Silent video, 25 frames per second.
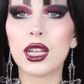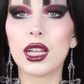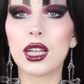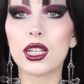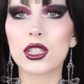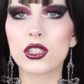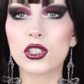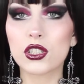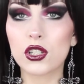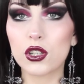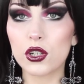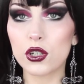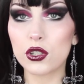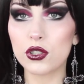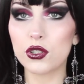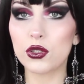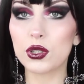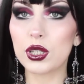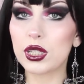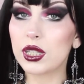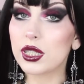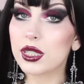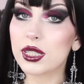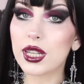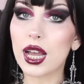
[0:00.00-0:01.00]
so you
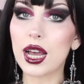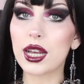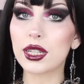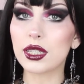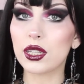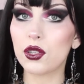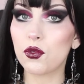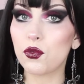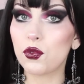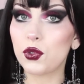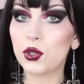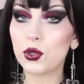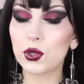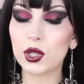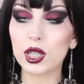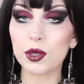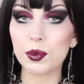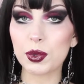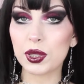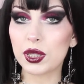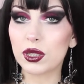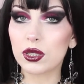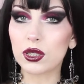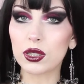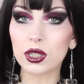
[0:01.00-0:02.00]
can decide if you
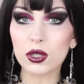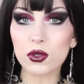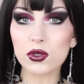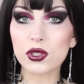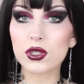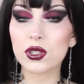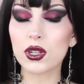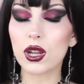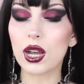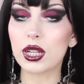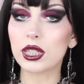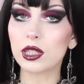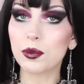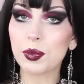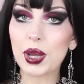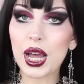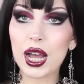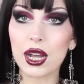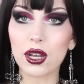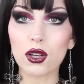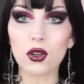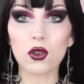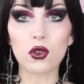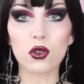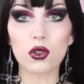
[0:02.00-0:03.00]
keep it closed at the
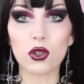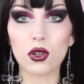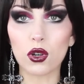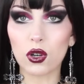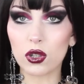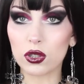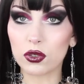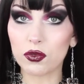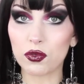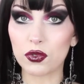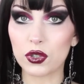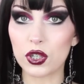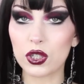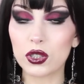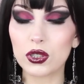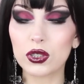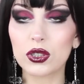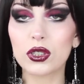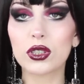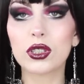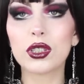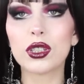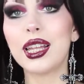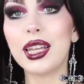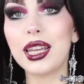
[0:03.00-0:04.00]
back or on the
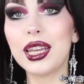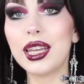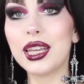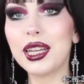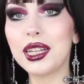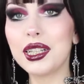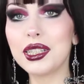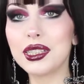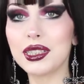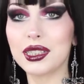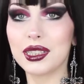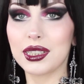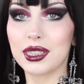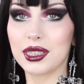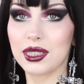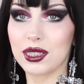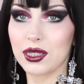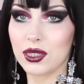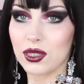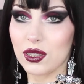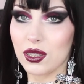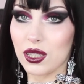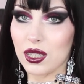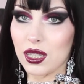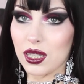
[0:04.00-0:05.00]
front. And
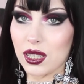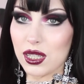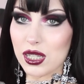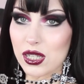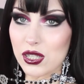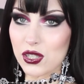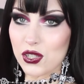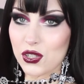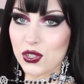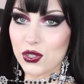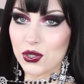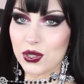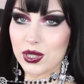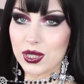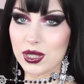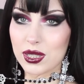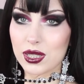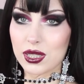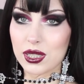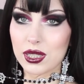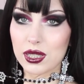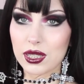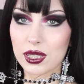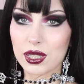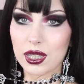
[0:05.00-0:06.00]
as you can
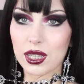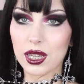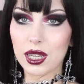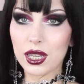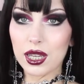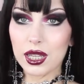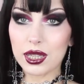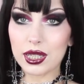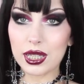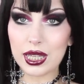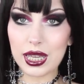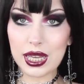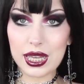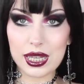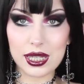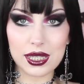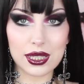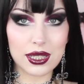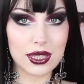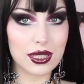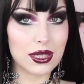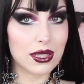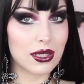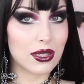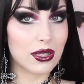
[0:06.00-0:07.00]
see, it
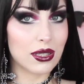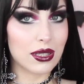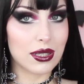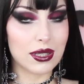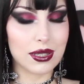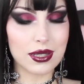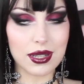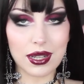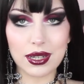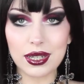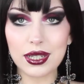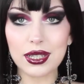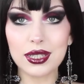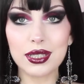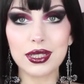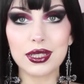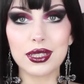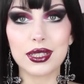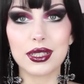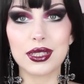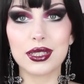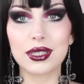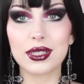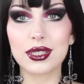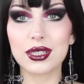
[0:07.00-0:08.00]
is stunning.
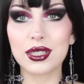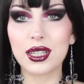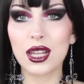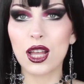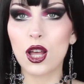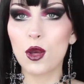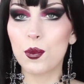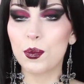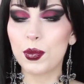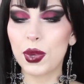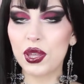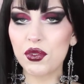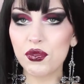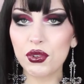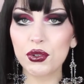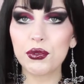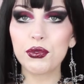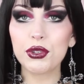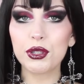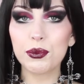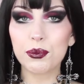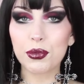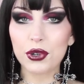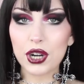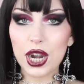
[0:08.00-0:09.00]
It's my
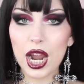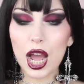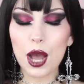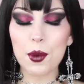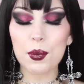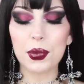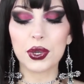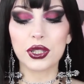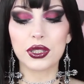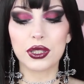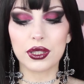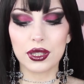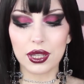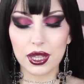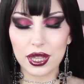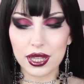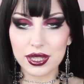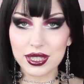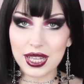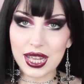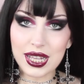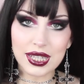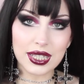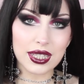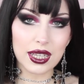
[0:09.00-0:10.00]
favorite bra, but
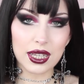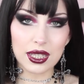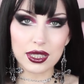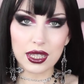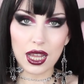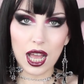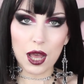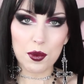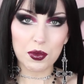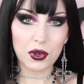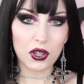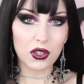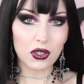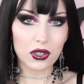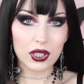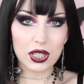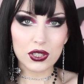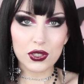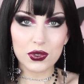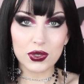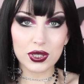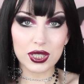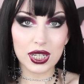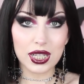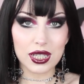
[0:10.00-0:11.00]
as I said, I'm not
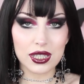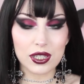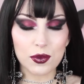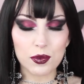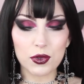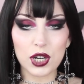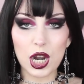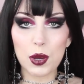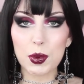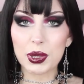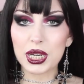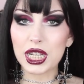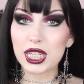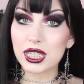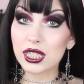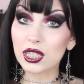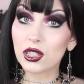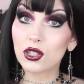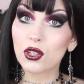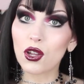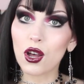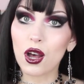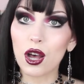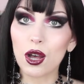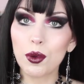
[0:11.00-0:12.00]
gonna use it as a bra, but as
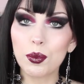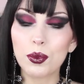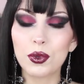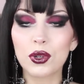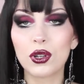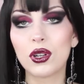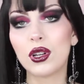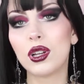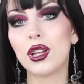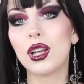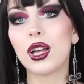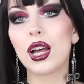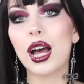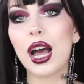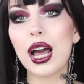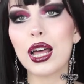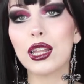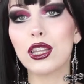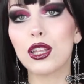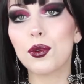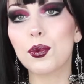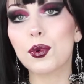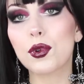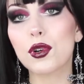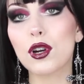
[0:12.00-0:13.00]
a top.
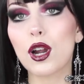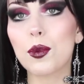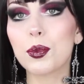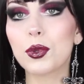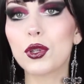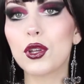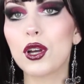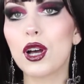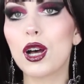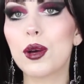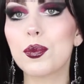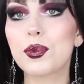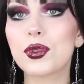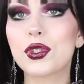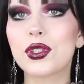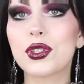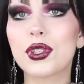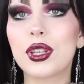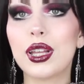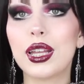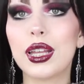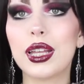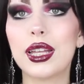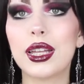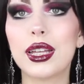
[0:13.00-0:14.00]
I love crop
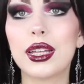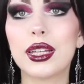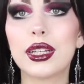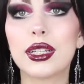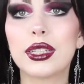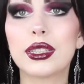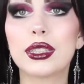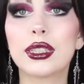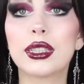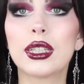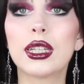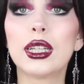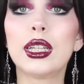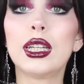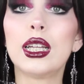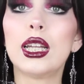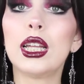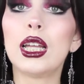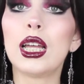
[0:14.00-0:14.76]
tops, and